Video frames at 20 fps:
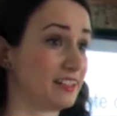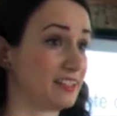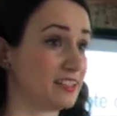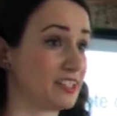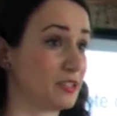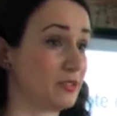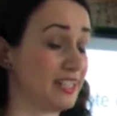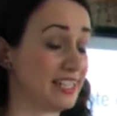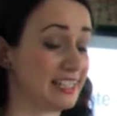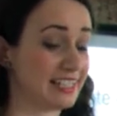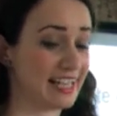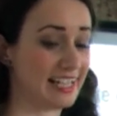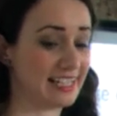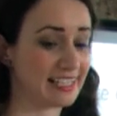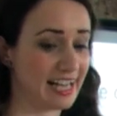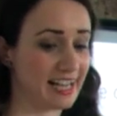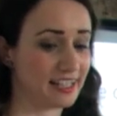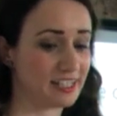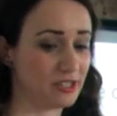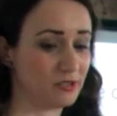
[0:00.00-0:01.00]
So in this case,
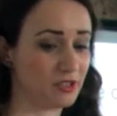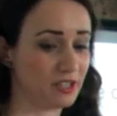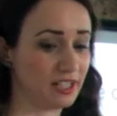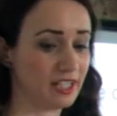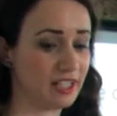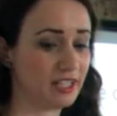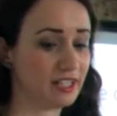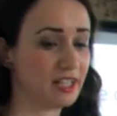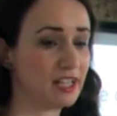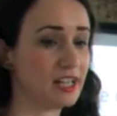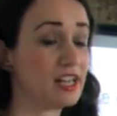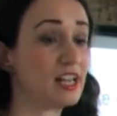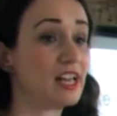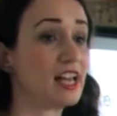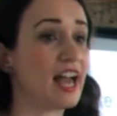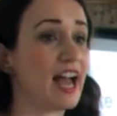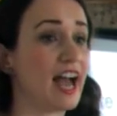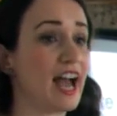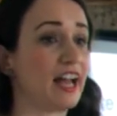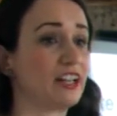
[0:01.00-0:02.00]
Katu Honey.
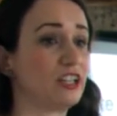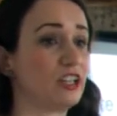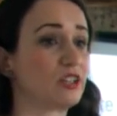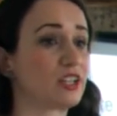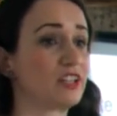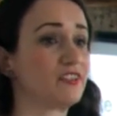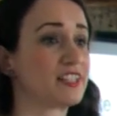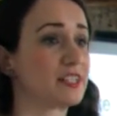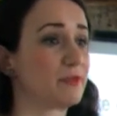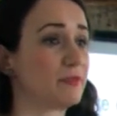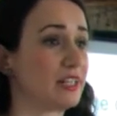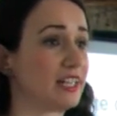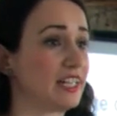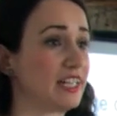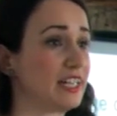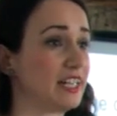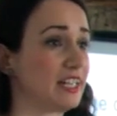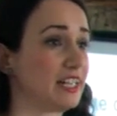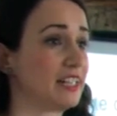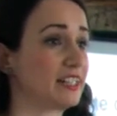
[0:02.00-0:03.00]
And you're looking for something
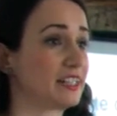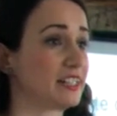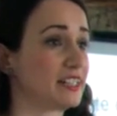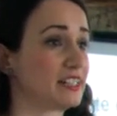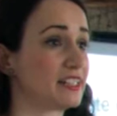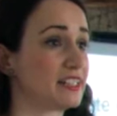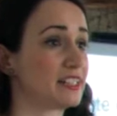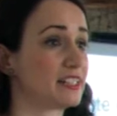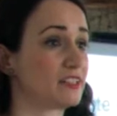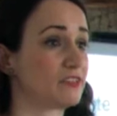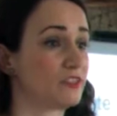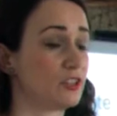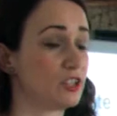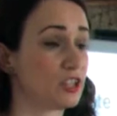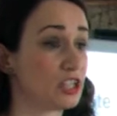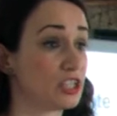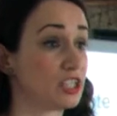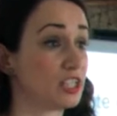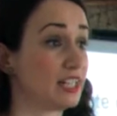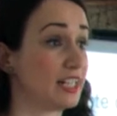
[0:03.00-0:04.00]
here that's
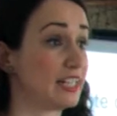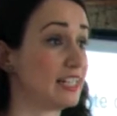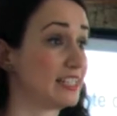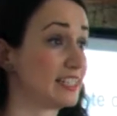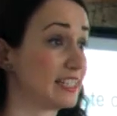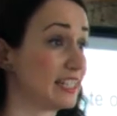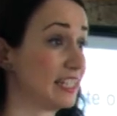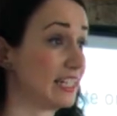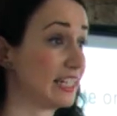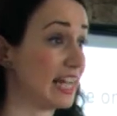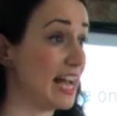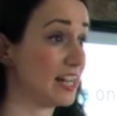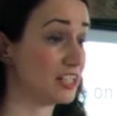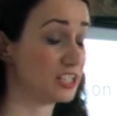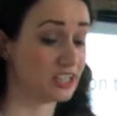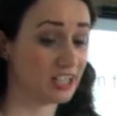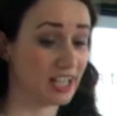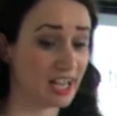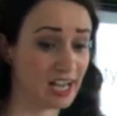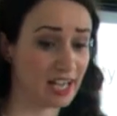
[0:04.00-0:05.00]
functional and is going to
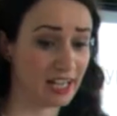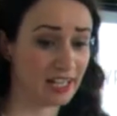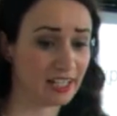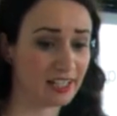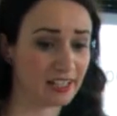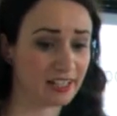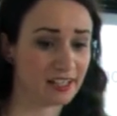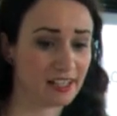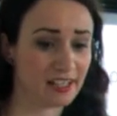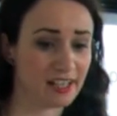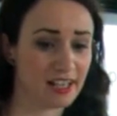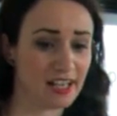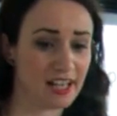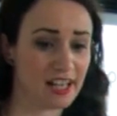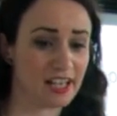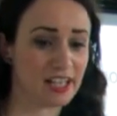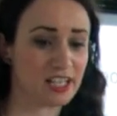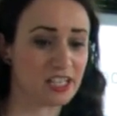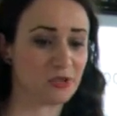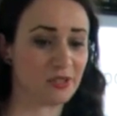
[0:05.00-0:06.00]
catch the eye.
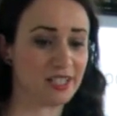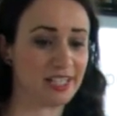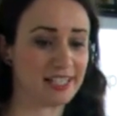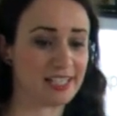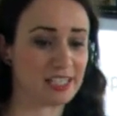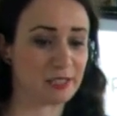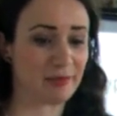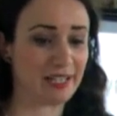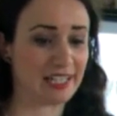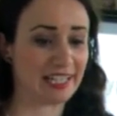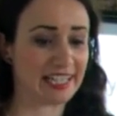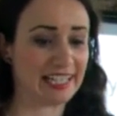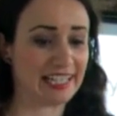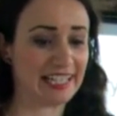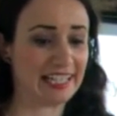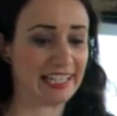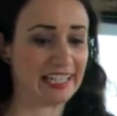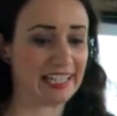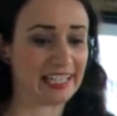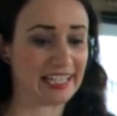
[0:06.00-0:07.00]
So it needs to be
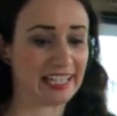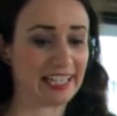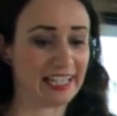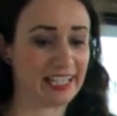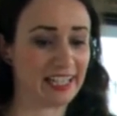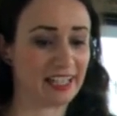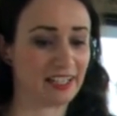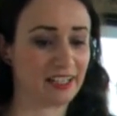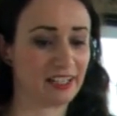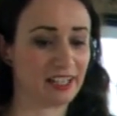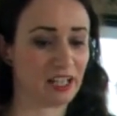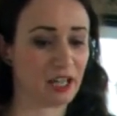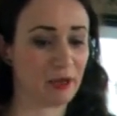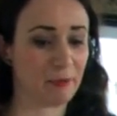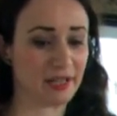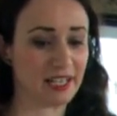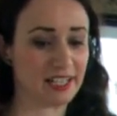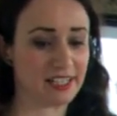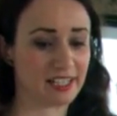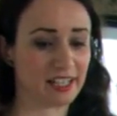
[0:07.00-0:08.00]
clean, clear,
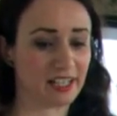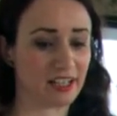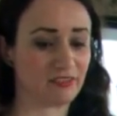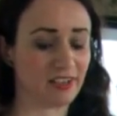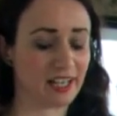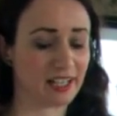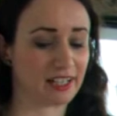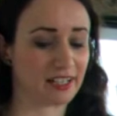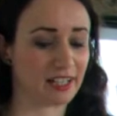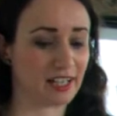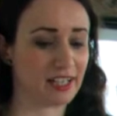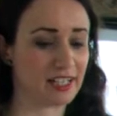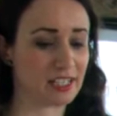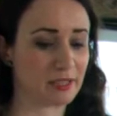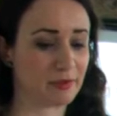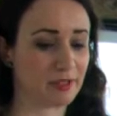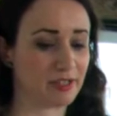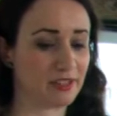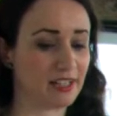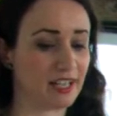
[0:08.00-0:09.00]
immediate and
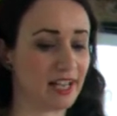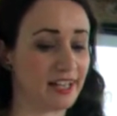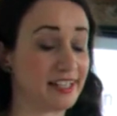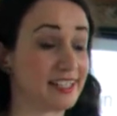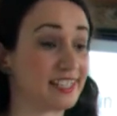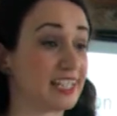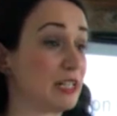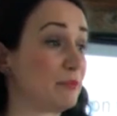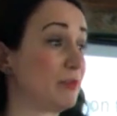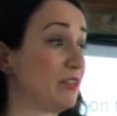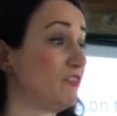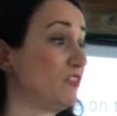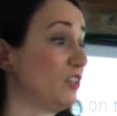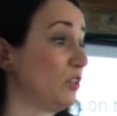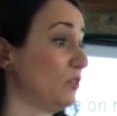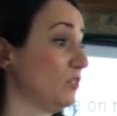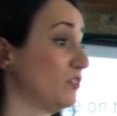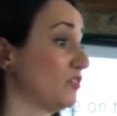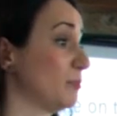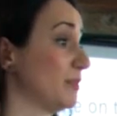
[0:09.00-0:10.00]
recognizable, and it's going to be
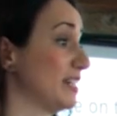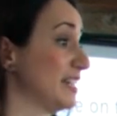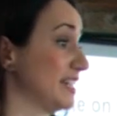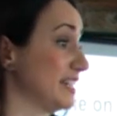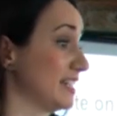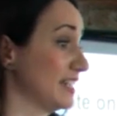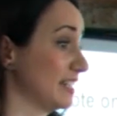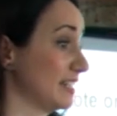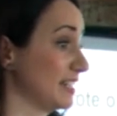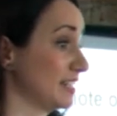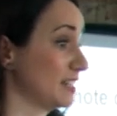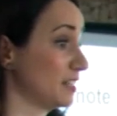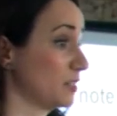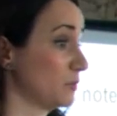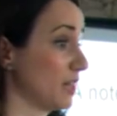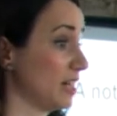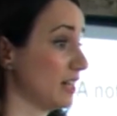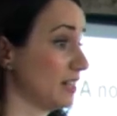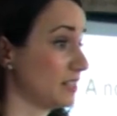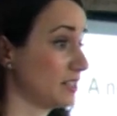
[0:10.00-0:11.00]
viewed from a distance as
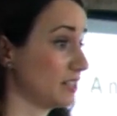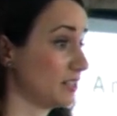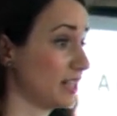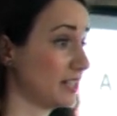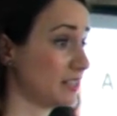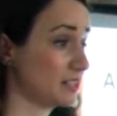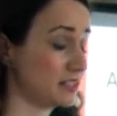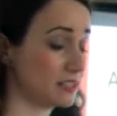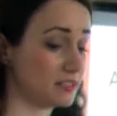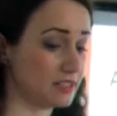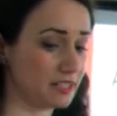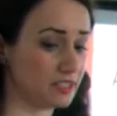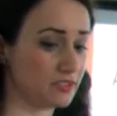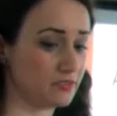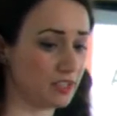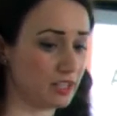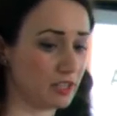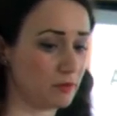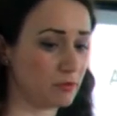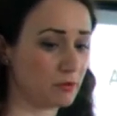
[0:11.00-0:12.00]
well. So that's
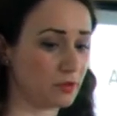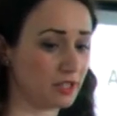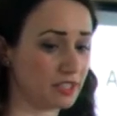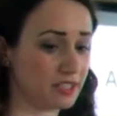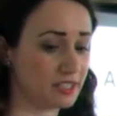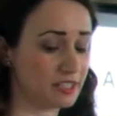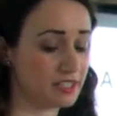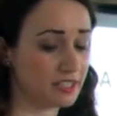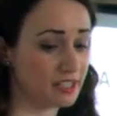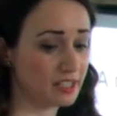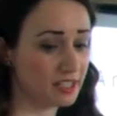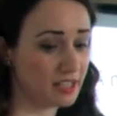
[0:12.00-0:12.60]
very important.